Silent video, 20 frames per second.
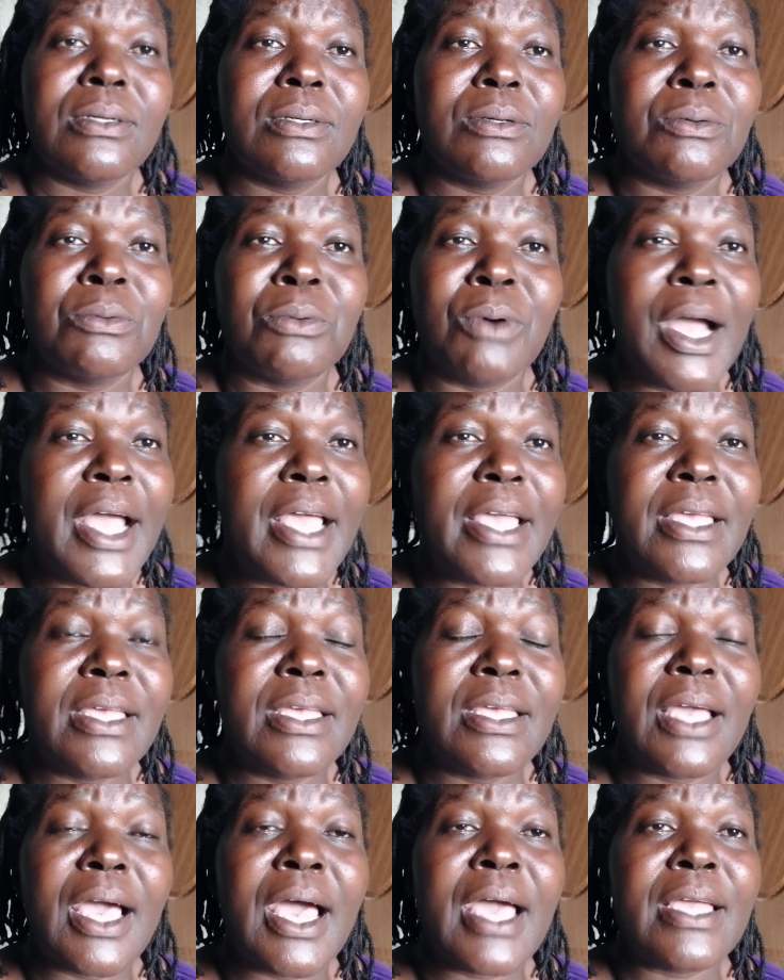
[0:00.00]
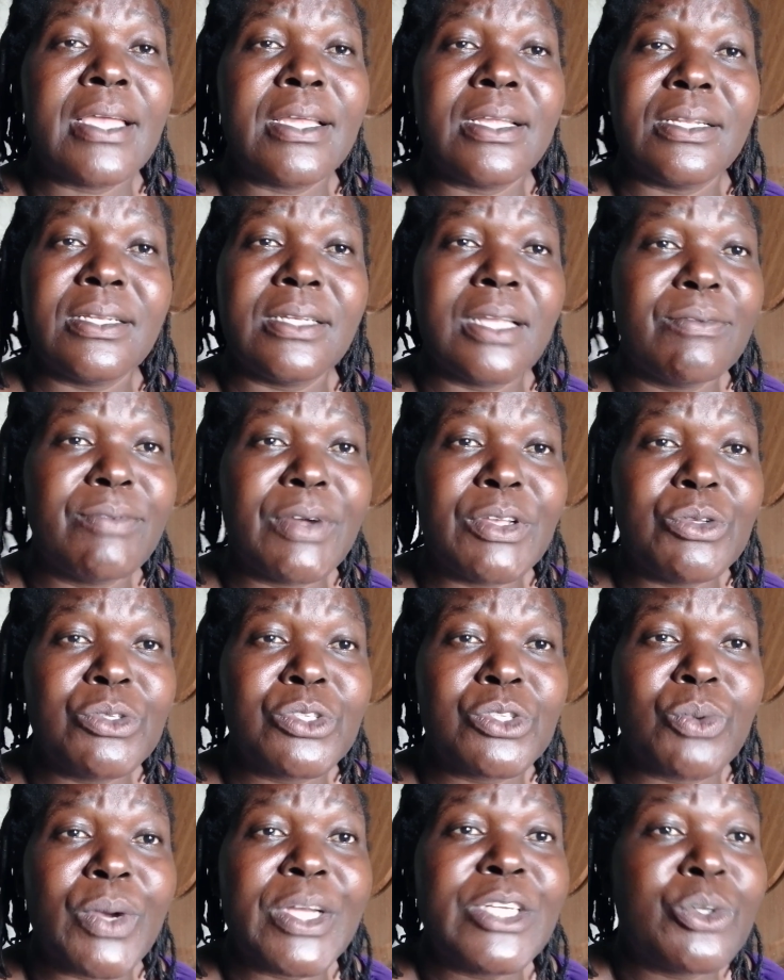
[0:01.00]
why I never
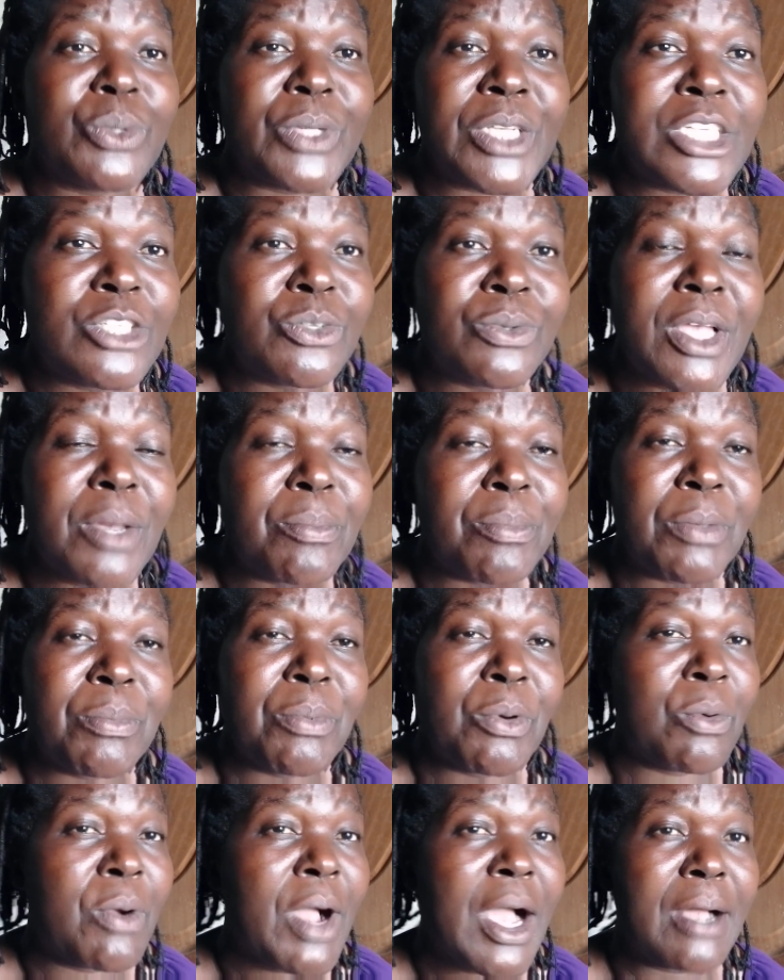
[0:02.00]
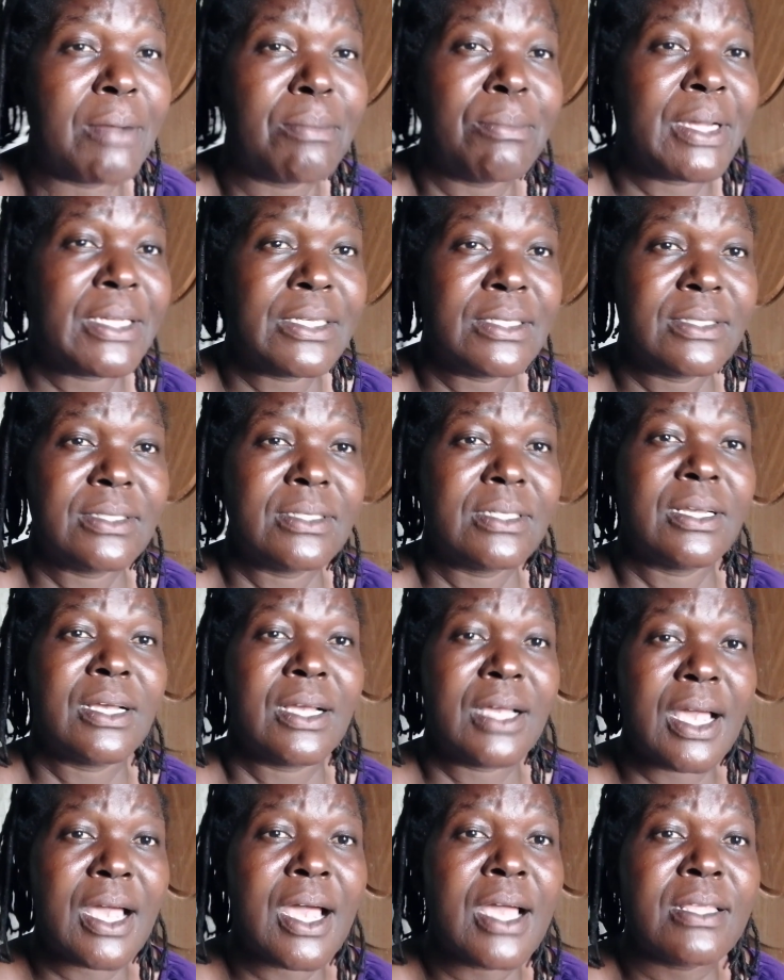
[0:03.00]
used to want to eat where people were. But
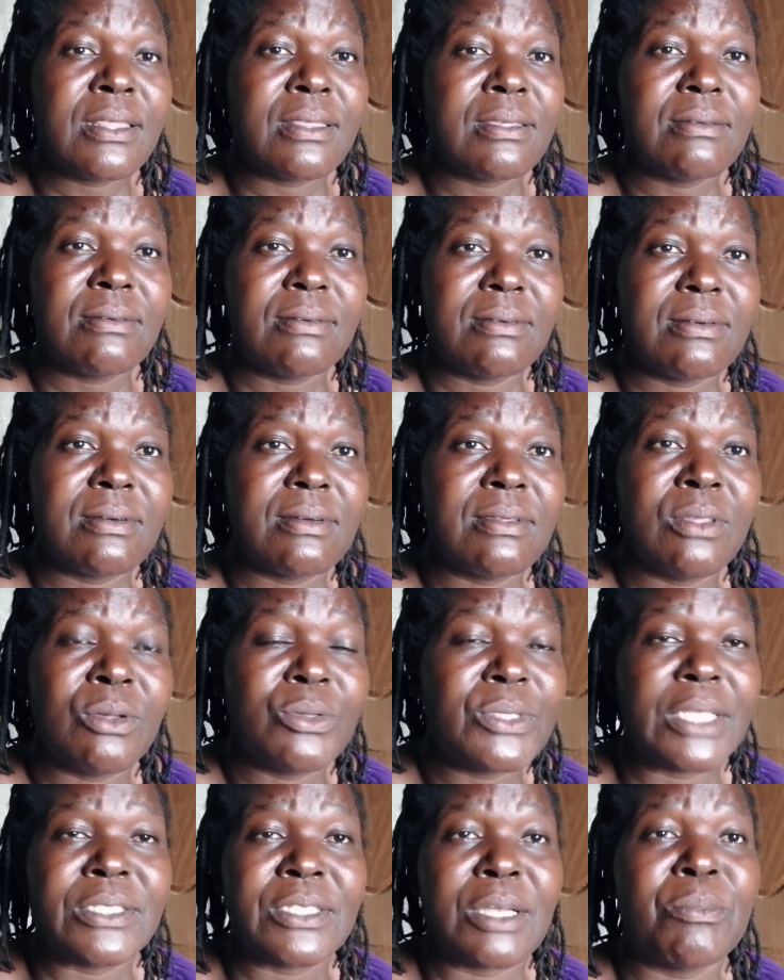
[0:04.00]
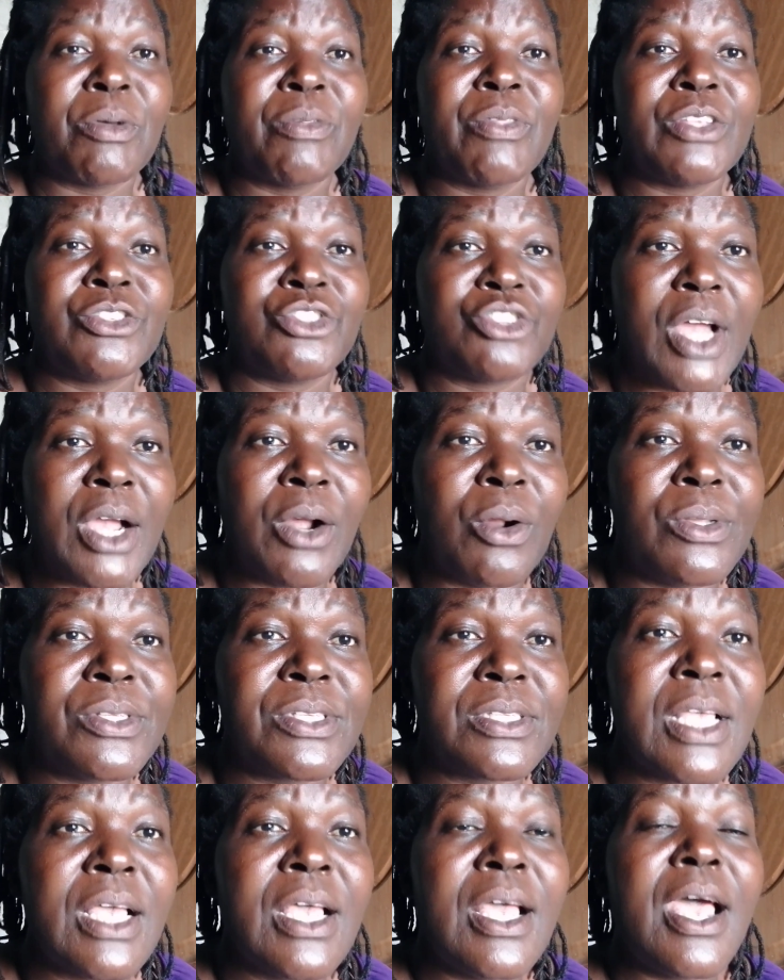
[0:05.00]
I think those are some of the
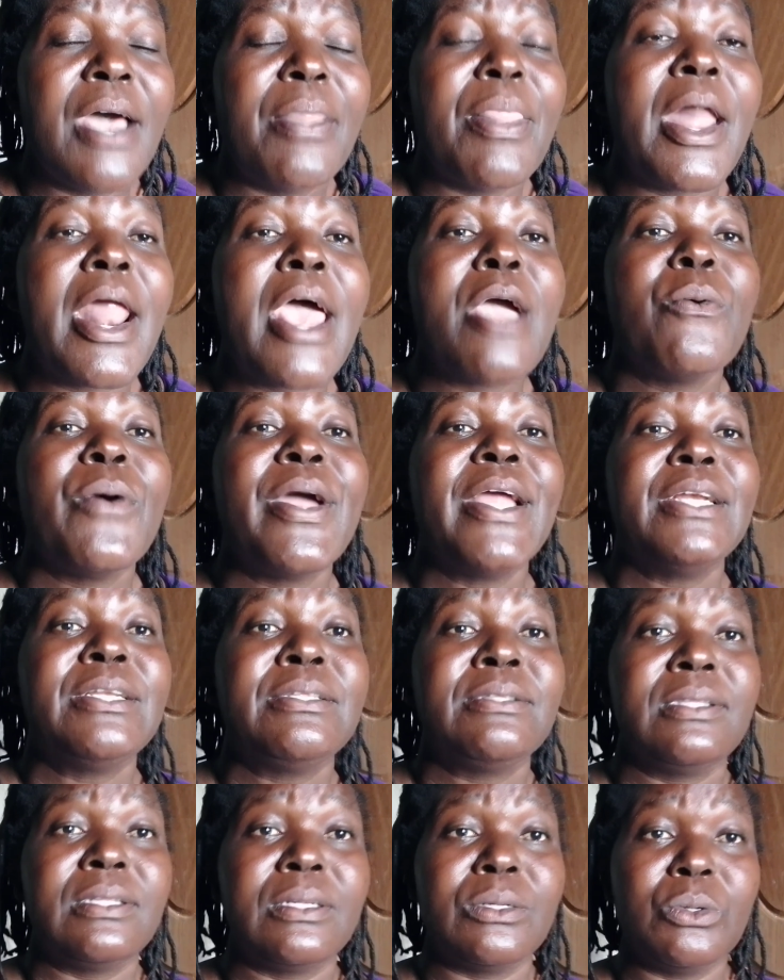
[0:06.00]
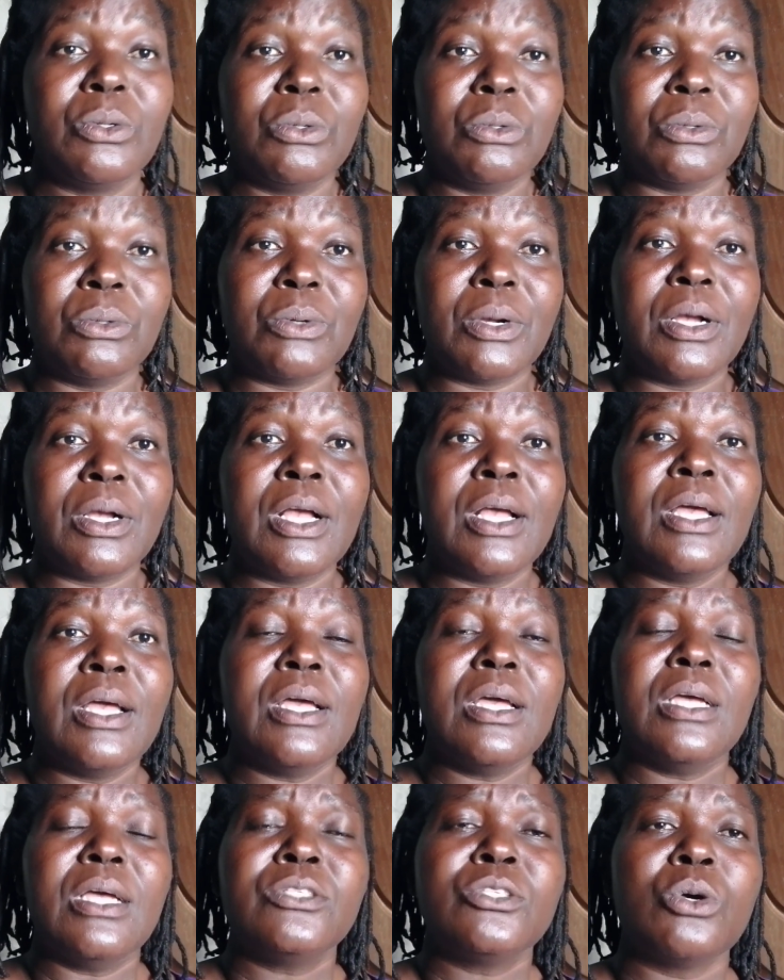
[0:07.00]
struggles that I went through.
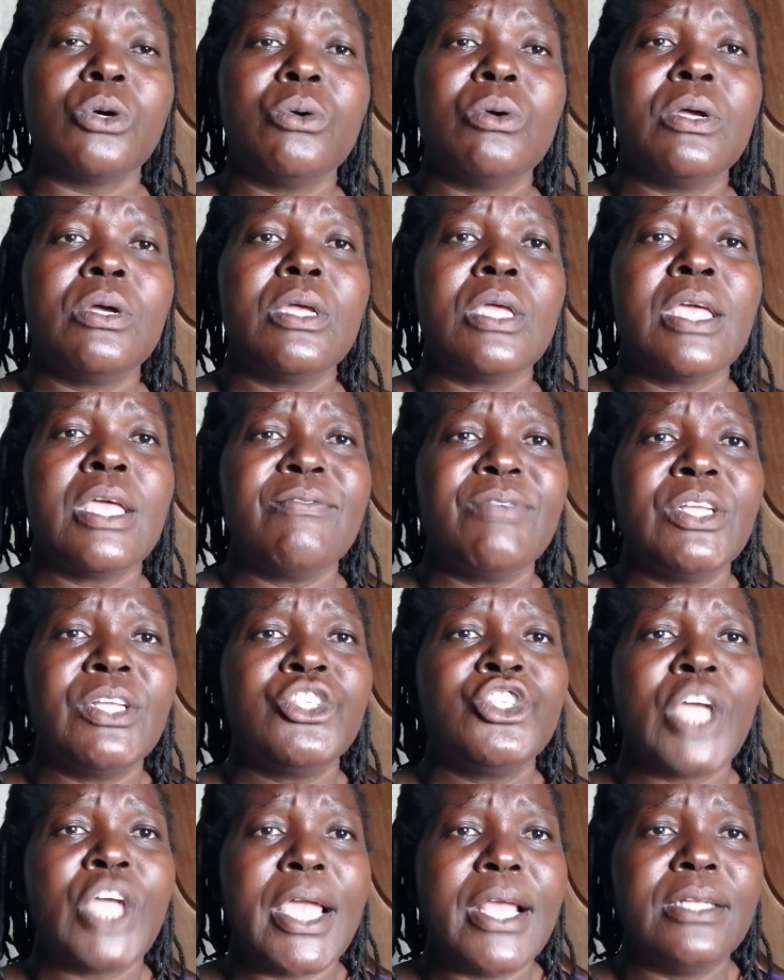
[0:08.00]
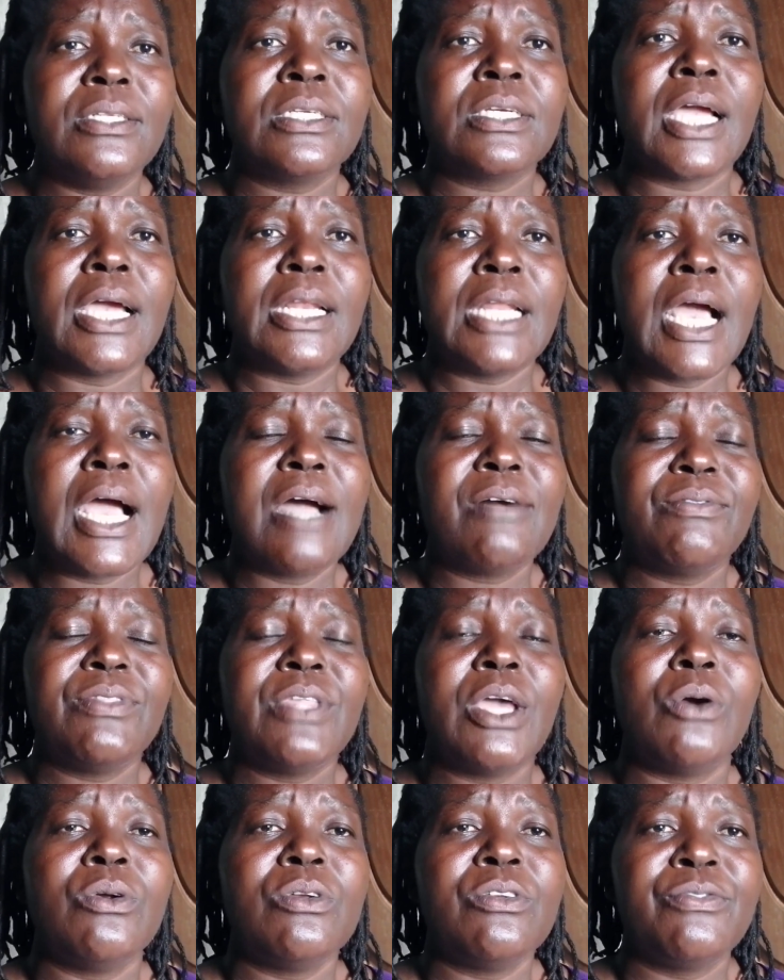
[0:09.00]
So every child can have
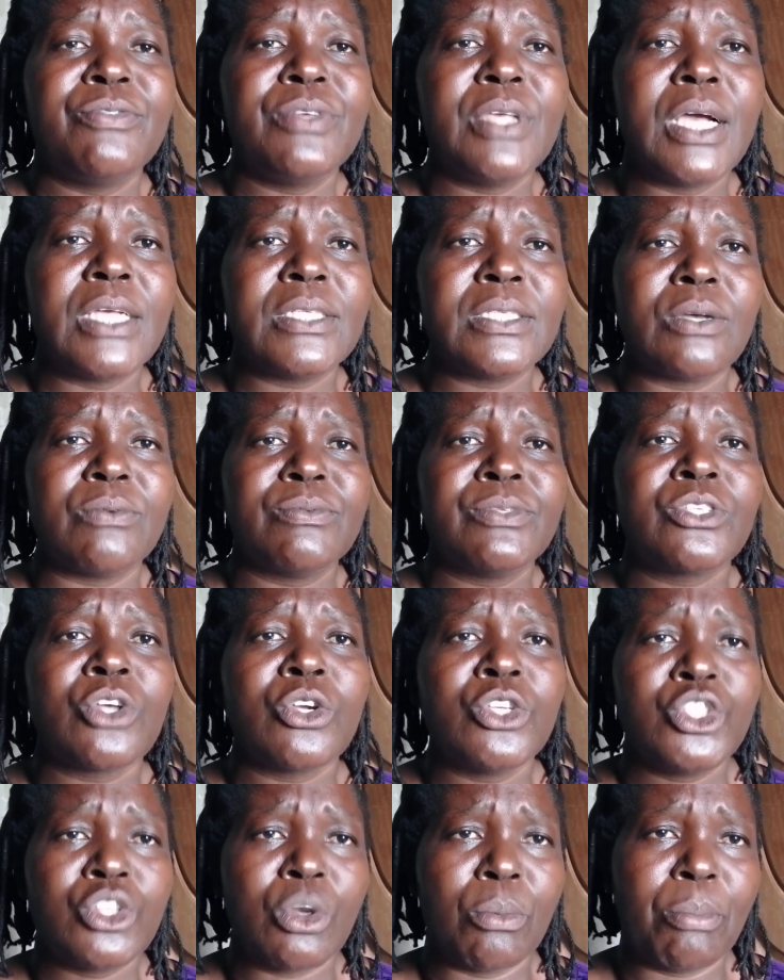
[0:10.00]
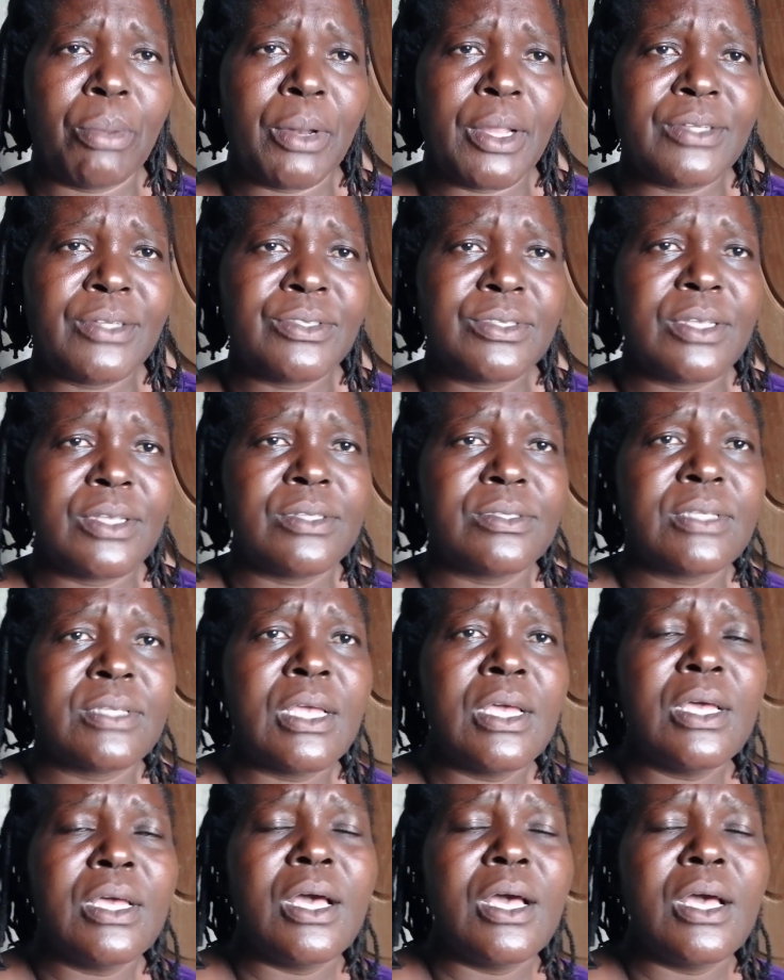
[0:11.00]
their own fears of social places,